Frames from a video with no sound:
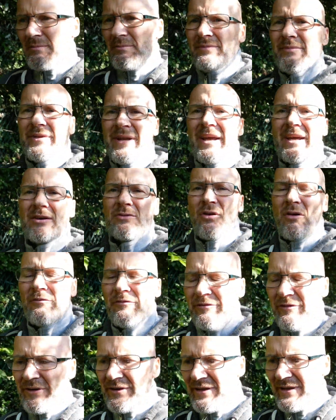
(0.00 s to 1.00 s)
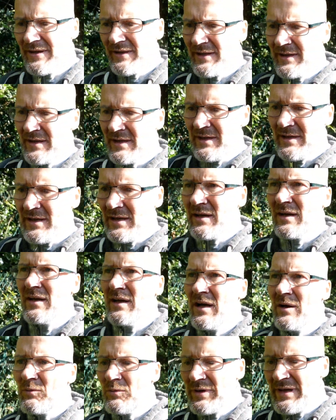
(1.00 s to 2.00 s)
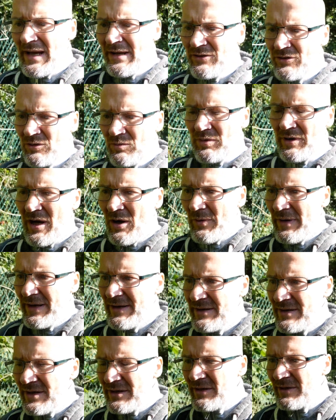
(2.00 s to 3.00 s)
near Cromford, and we end up going